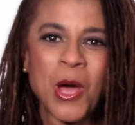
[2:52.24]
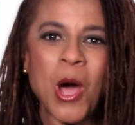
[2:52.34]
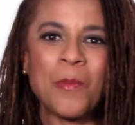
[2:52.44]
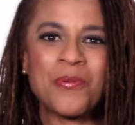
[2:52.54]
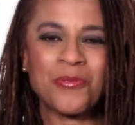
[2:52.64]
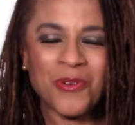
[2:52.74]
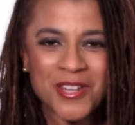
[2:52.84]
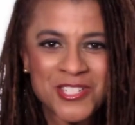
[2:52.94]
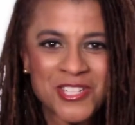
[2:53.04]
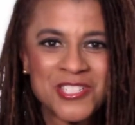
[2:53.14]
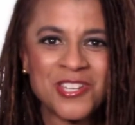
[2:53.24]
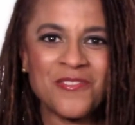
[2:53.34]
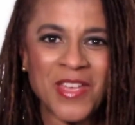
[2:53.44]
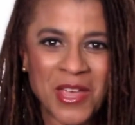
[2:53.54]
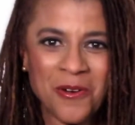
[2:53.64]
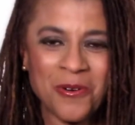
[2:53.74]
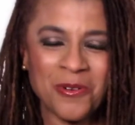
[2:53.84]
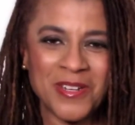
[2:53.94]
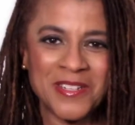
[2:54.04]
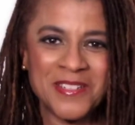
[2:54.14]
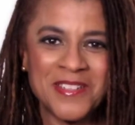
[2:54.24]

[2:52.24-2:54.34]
Appreciative inquiry.